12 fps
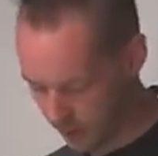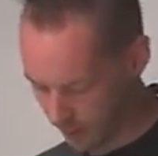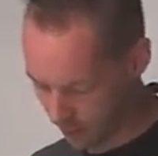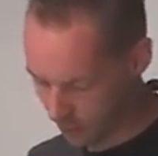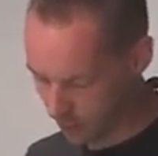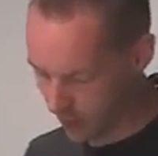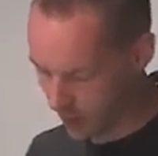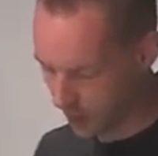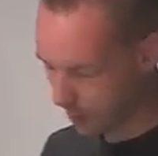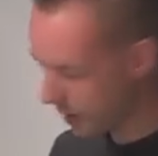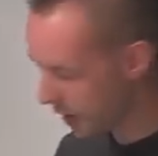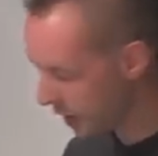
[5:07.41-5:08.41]
it's
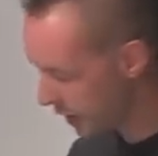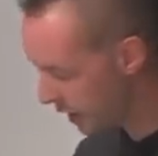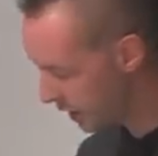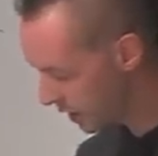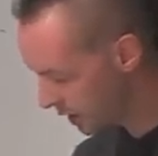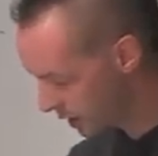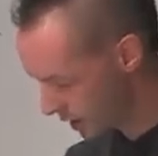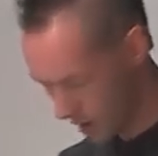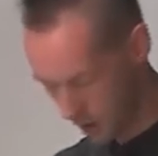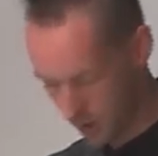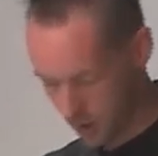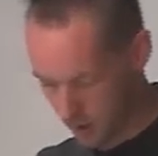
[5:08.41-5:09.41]
sticking, Mike.
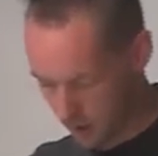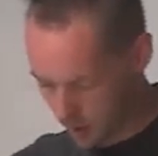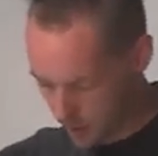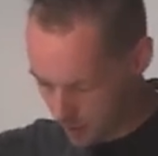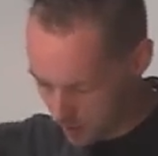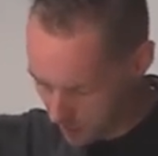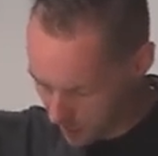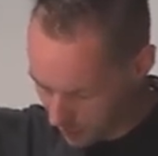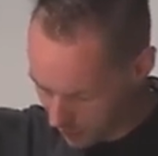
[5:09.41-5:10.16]
Um,